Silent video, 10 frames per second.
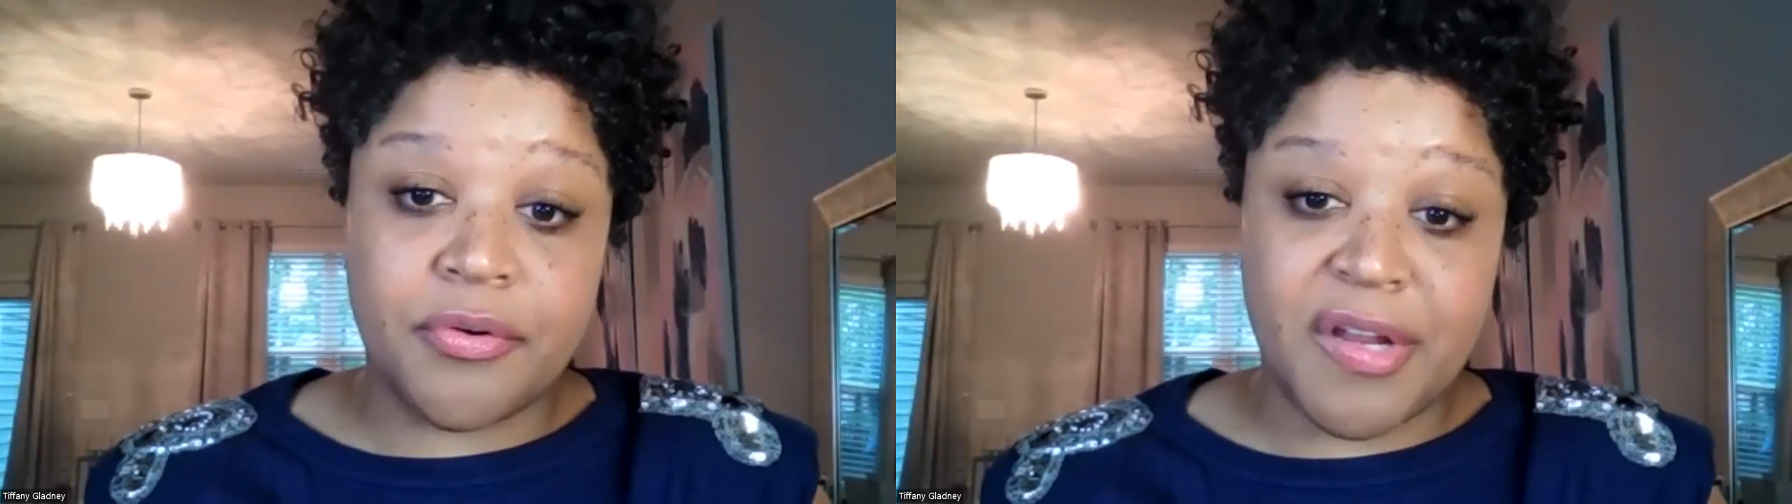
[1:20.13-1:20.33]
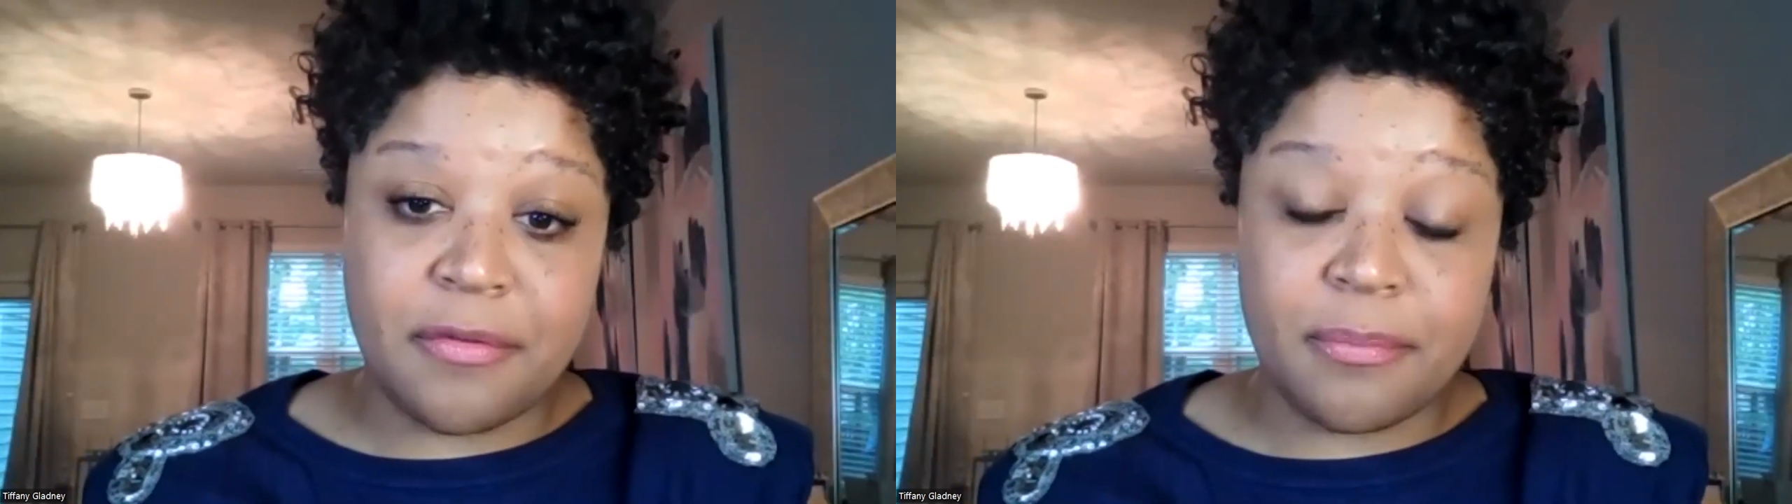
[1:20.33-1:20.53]

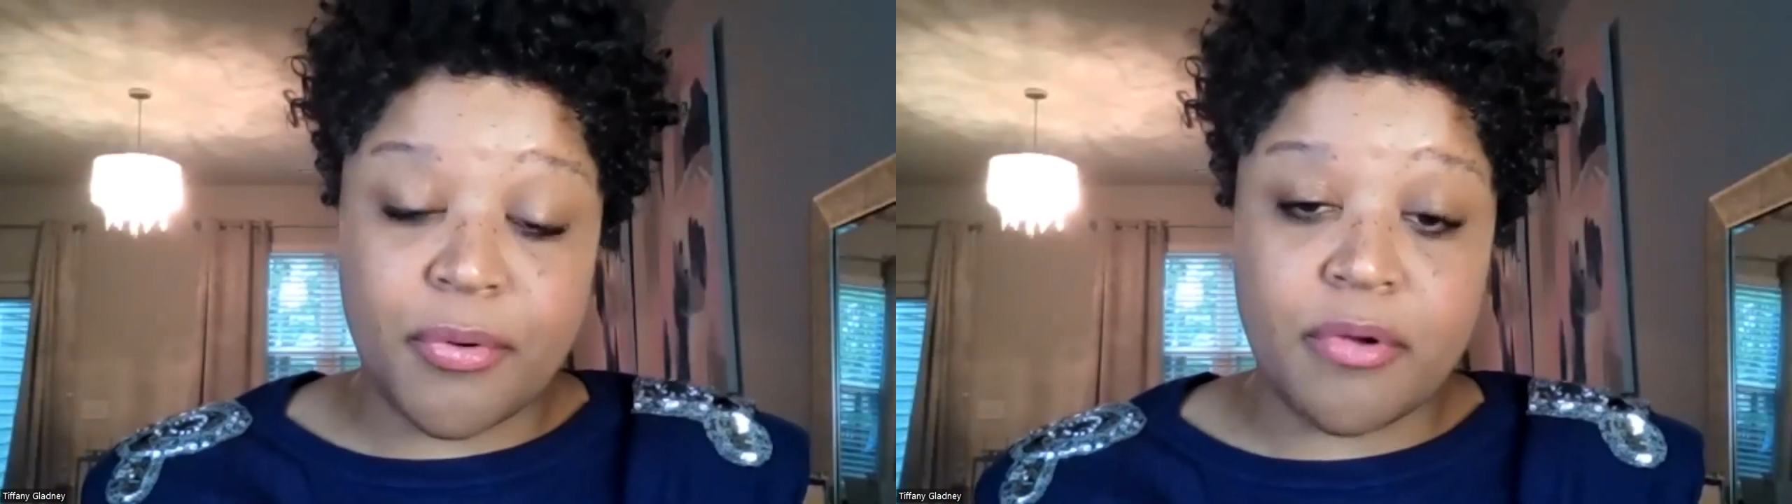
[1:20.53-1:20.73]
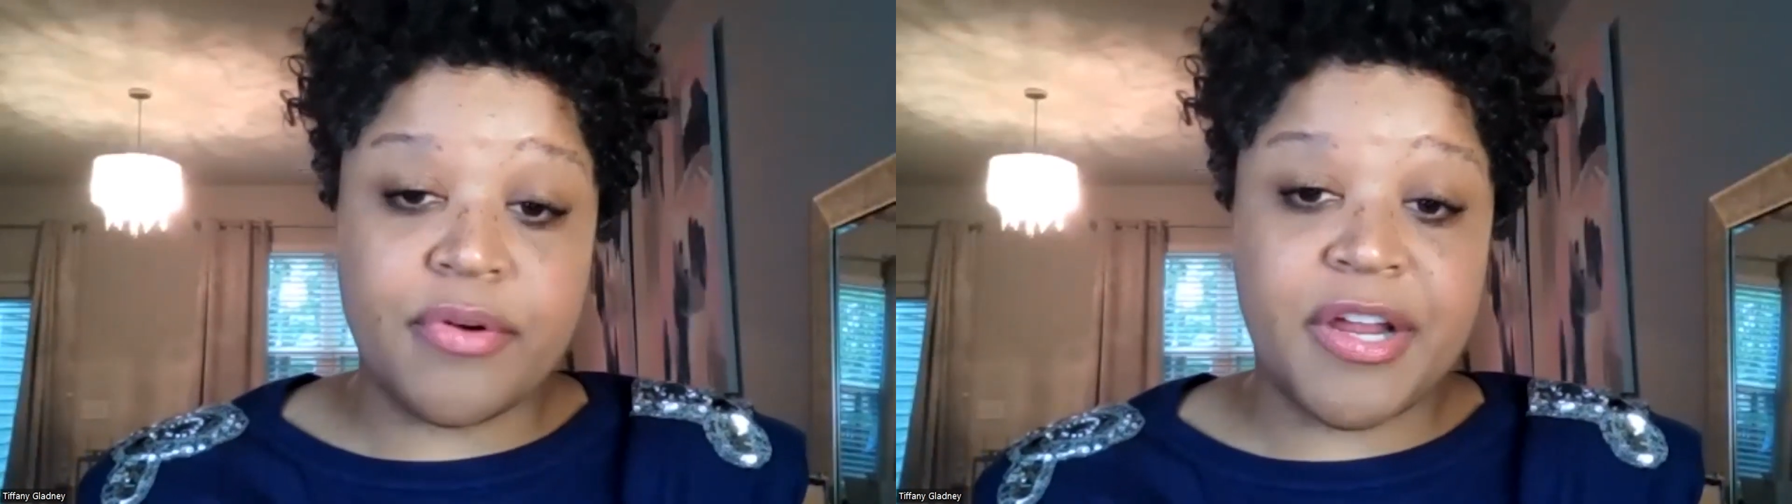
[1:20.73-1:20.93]
grant
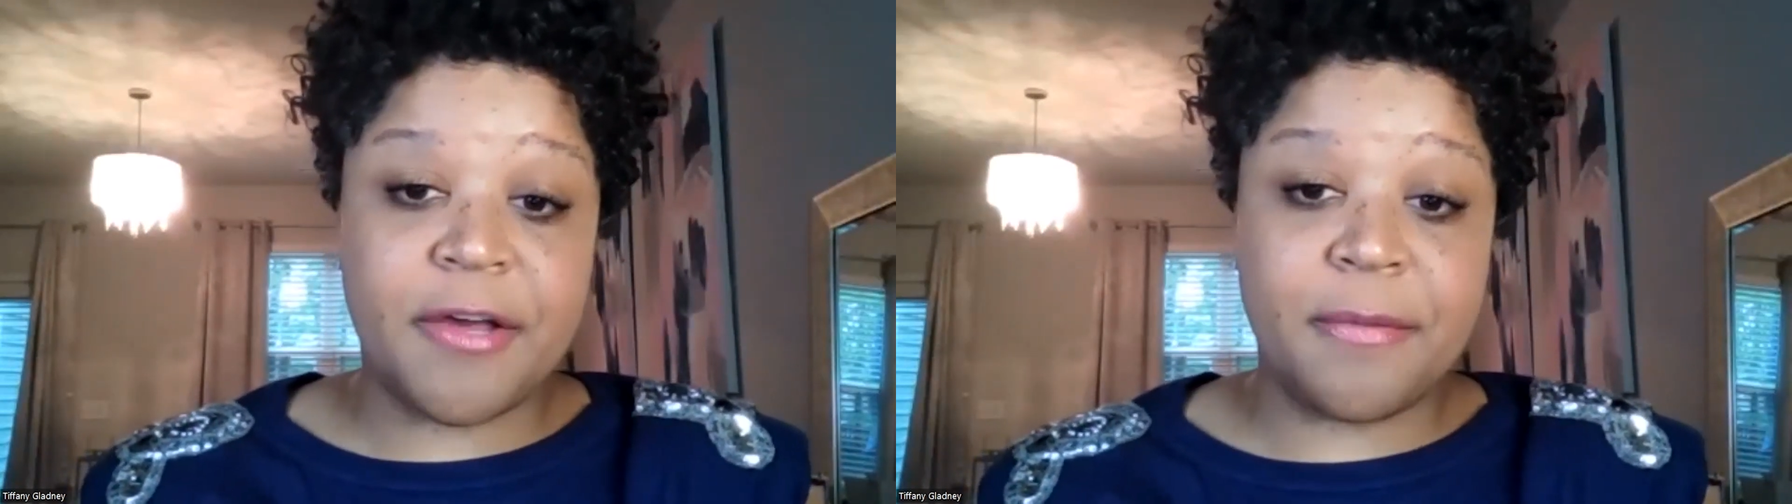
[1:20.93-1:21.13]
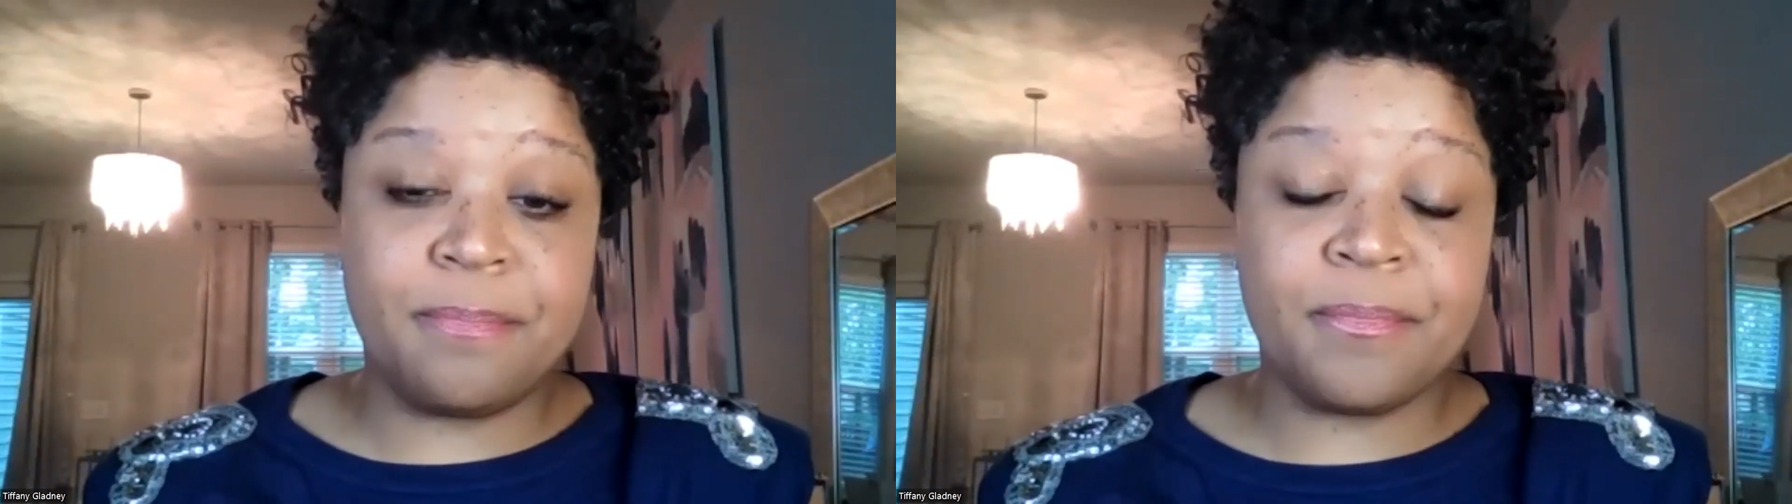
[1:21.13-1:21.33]

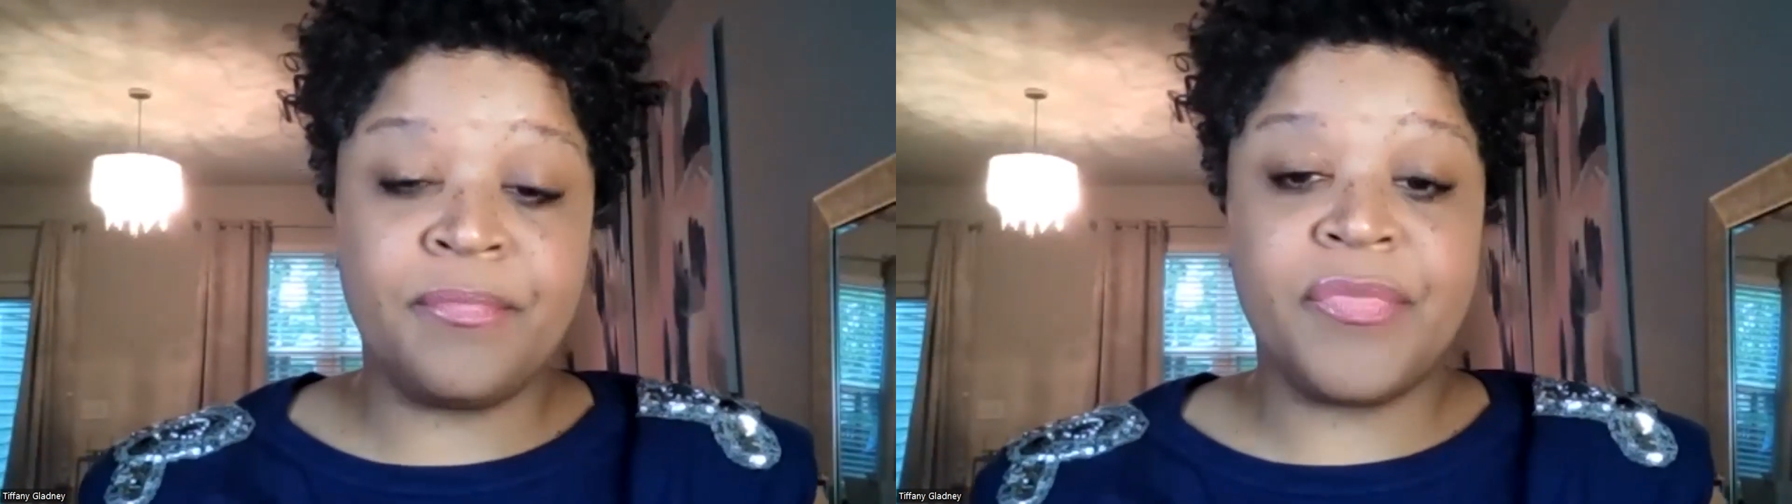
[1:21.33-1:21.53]
program